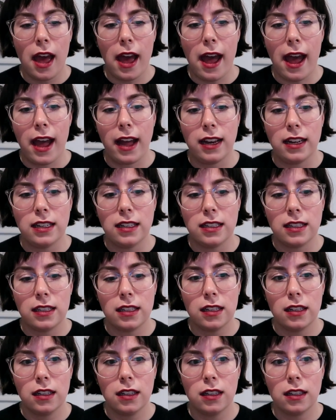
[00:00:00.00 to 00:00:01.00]

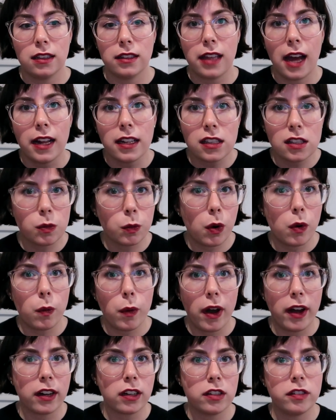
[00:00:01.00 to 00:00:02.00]
And that's what
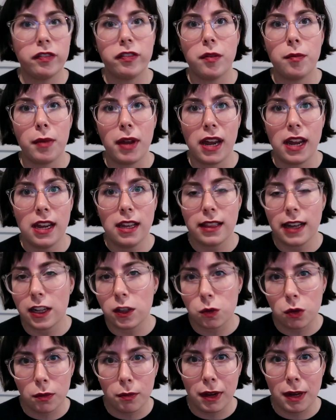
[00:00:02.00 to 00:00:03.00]
worked for me.
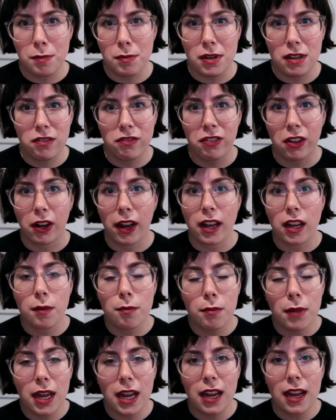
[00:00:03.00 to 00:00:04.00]
That's what made me feel like
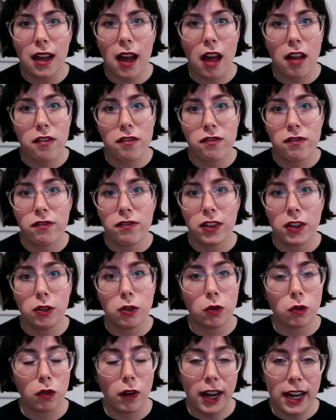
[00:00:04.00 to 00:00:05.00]
me. I feel
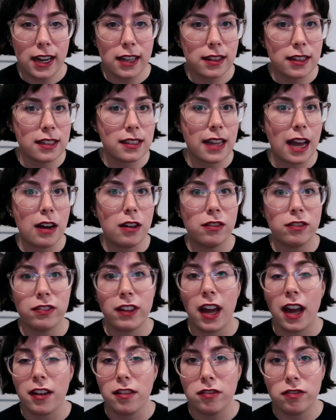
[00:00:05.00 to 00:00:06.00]
great in this
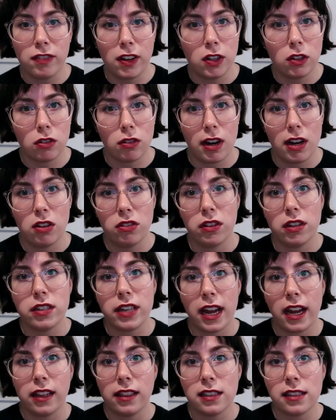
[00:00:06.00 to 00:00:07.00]
outfit. I felt great on the
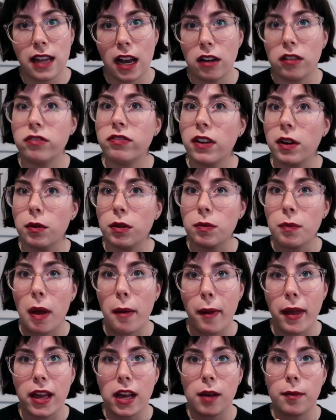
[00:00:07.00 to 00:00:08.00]
day in this outfit with my
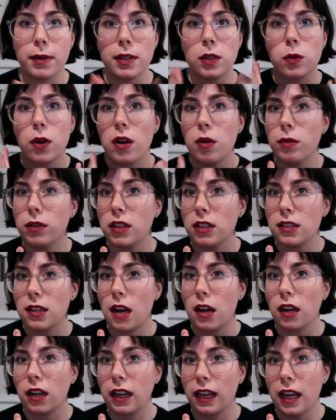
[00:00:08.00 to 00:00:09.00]
makeup as well, with the
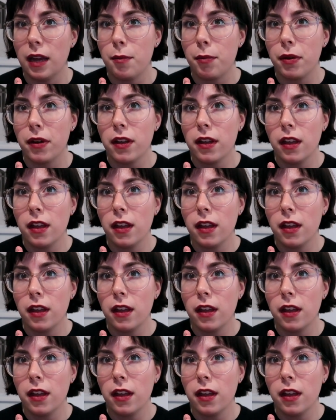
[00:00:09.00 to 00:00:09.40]
dark lip.